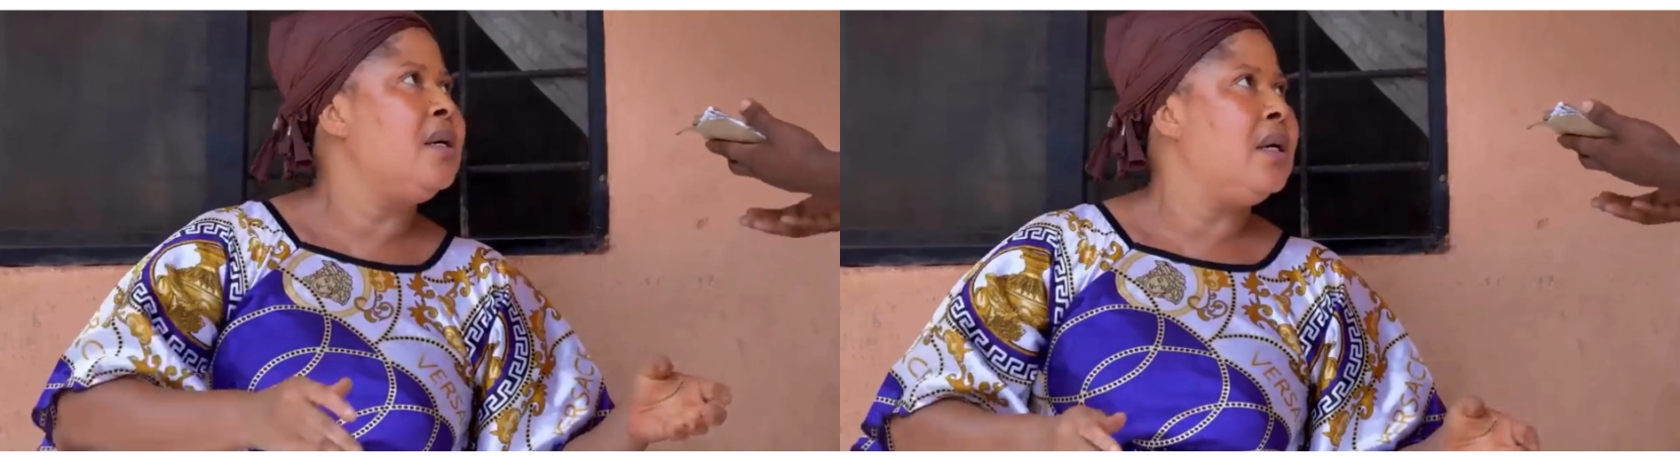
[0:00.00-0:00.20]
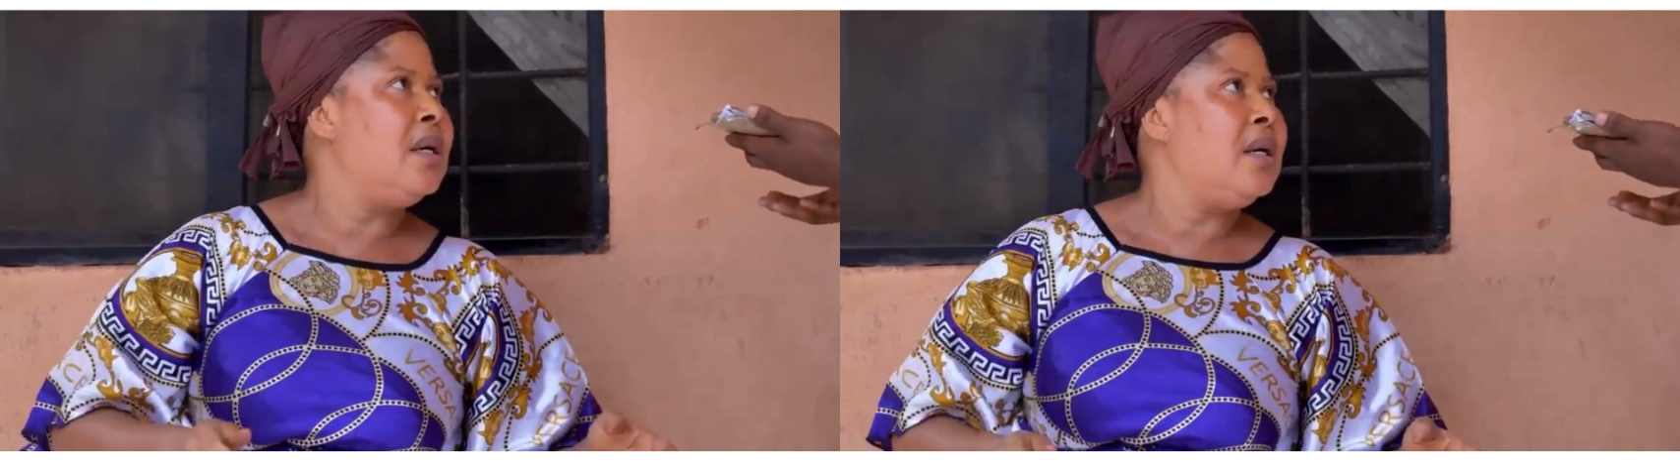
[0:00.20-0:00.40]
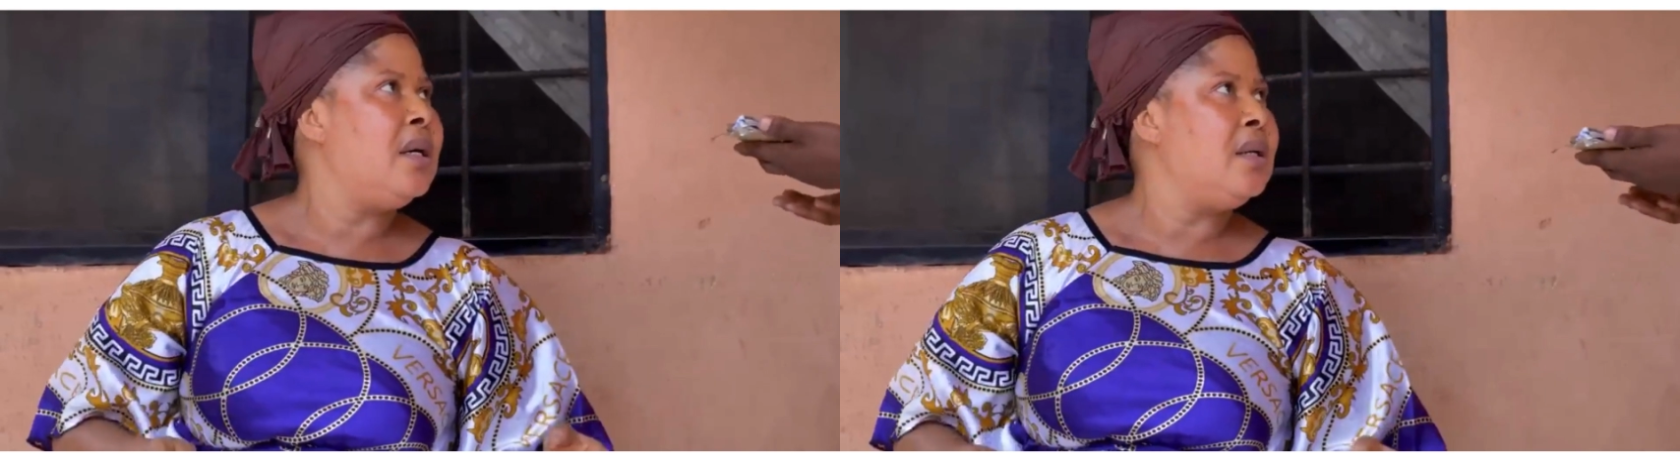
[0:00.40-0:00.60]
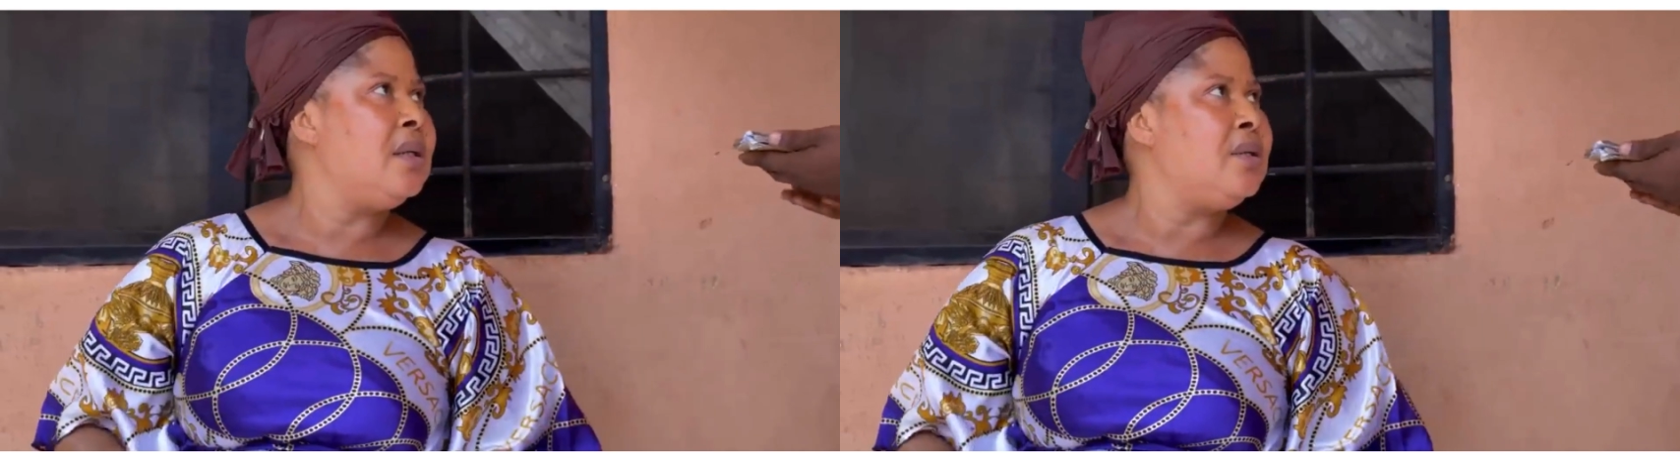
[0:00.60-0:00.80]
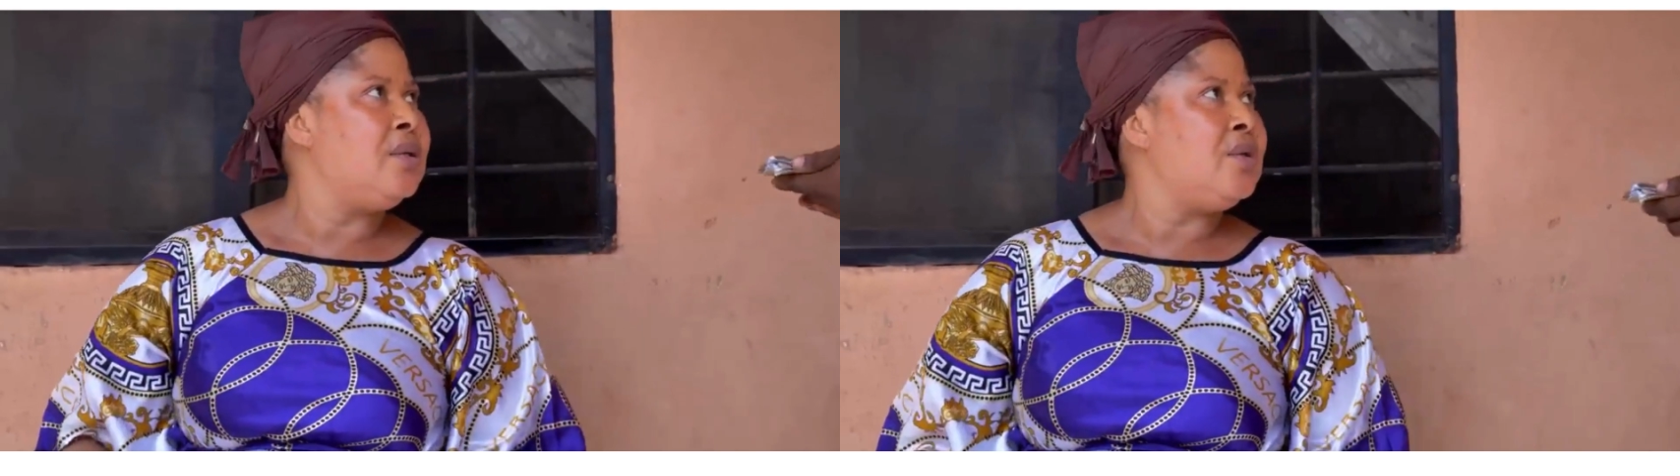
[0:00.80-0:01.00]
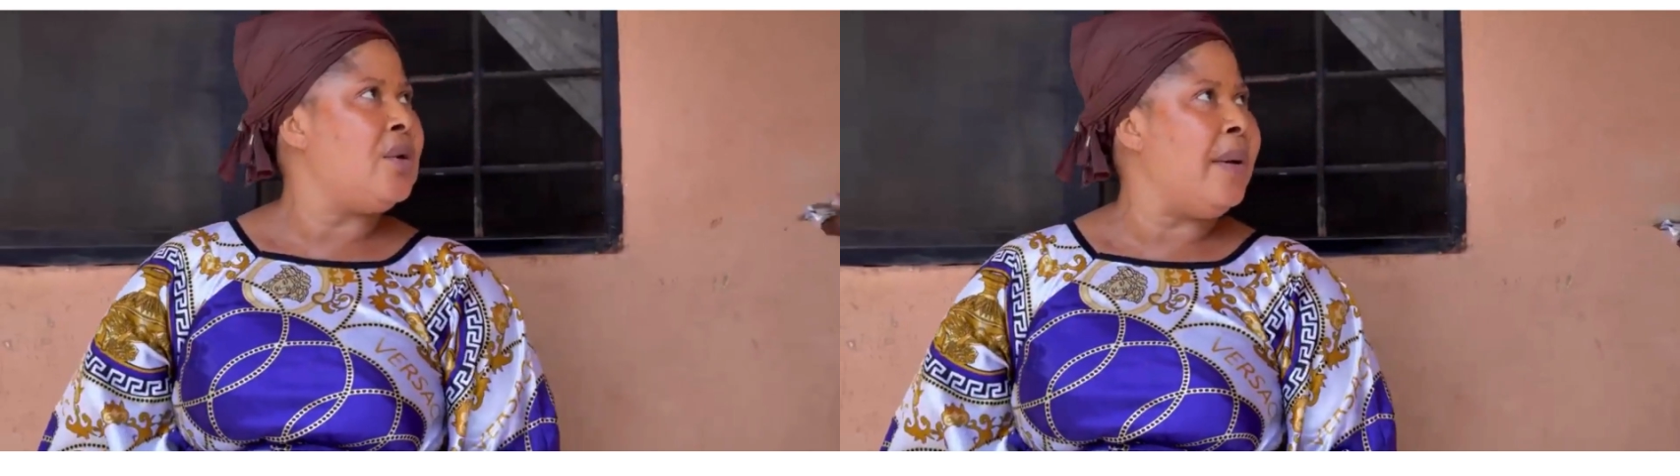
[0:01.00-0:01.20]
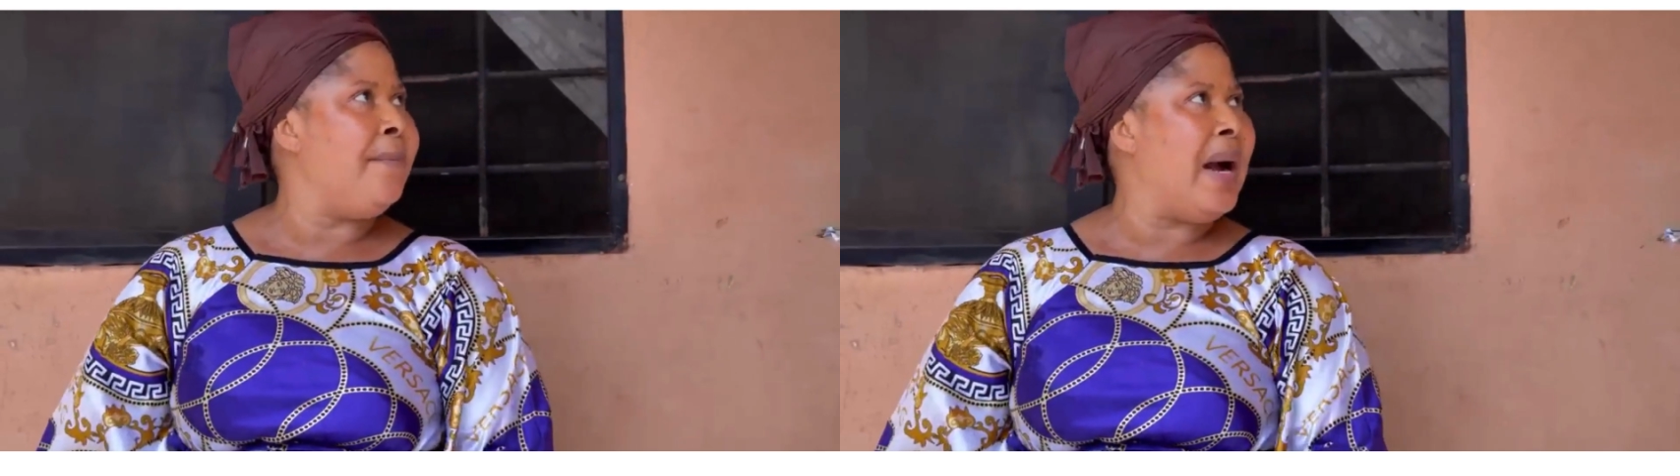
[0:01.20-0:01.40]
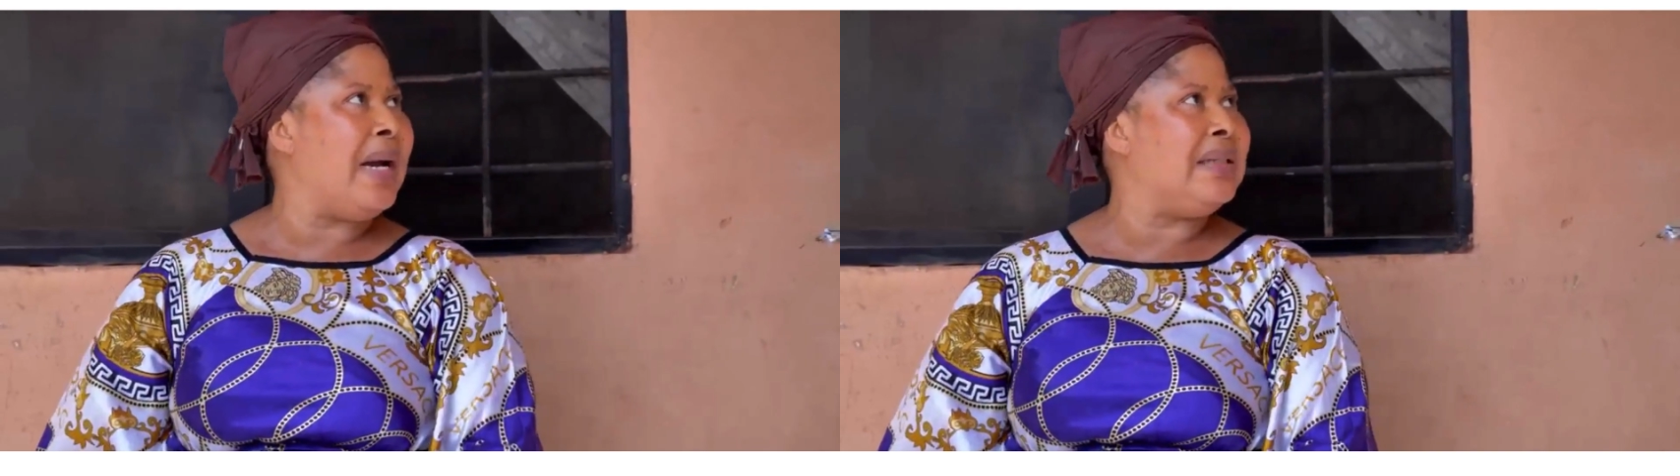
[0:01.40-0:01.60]
You are
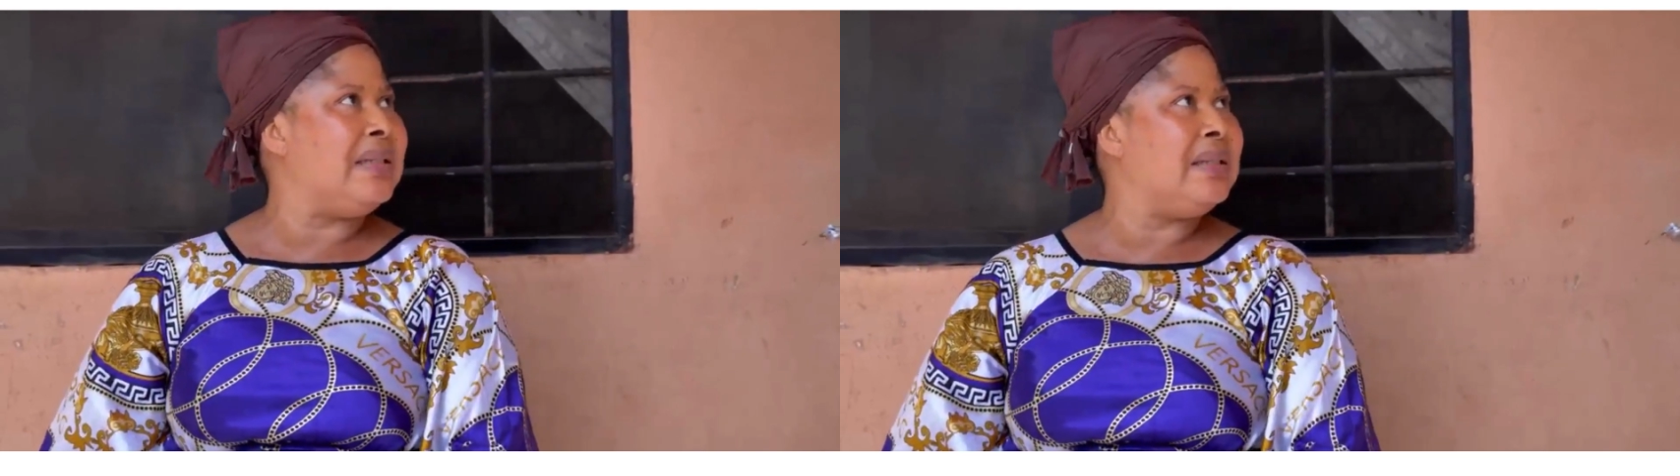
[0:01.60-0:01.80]
mad.